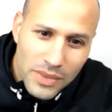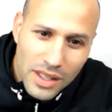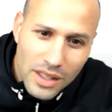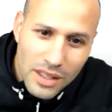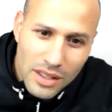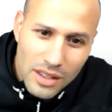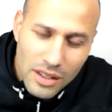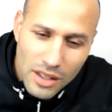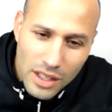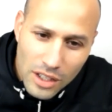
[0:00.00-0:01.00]
in
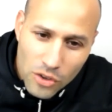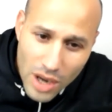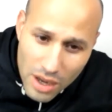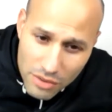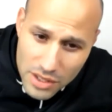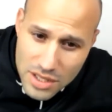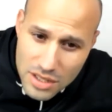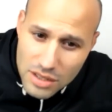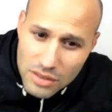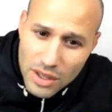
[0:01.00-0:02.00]

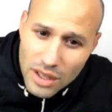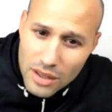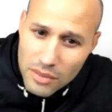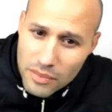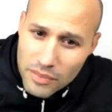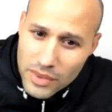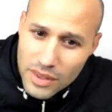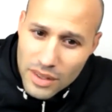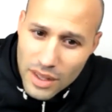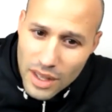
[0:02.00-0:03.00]
Kravist
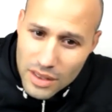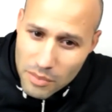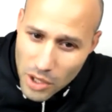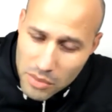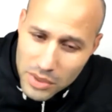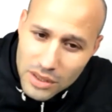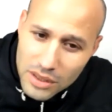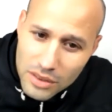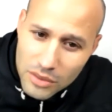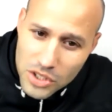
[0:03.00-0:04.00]
at the moment,
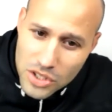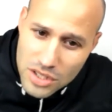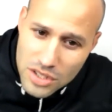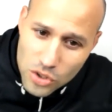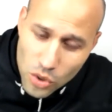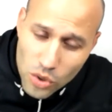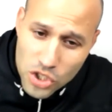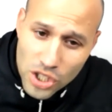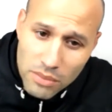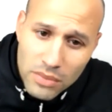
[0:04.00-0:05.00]
which is your
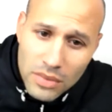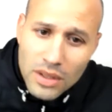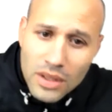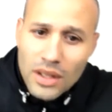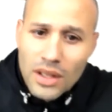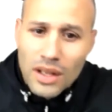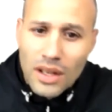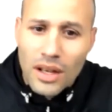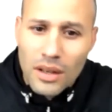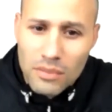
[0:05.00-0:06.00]
gym.
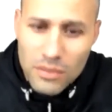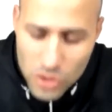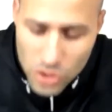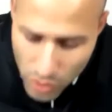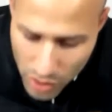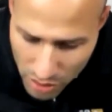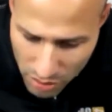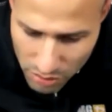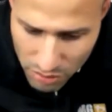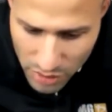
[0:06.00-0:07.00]
Do you want to
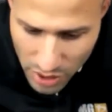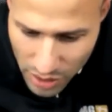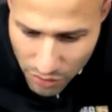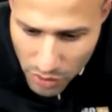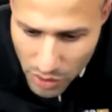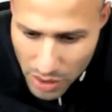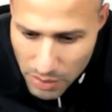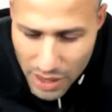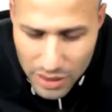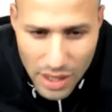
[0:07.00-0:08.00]
tell everyone
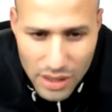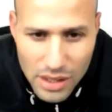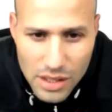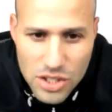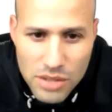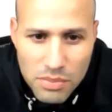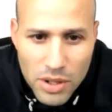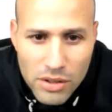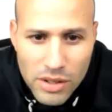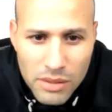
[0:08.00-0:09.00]
about that leadership
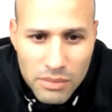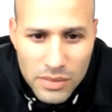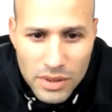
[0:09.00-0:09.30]
program?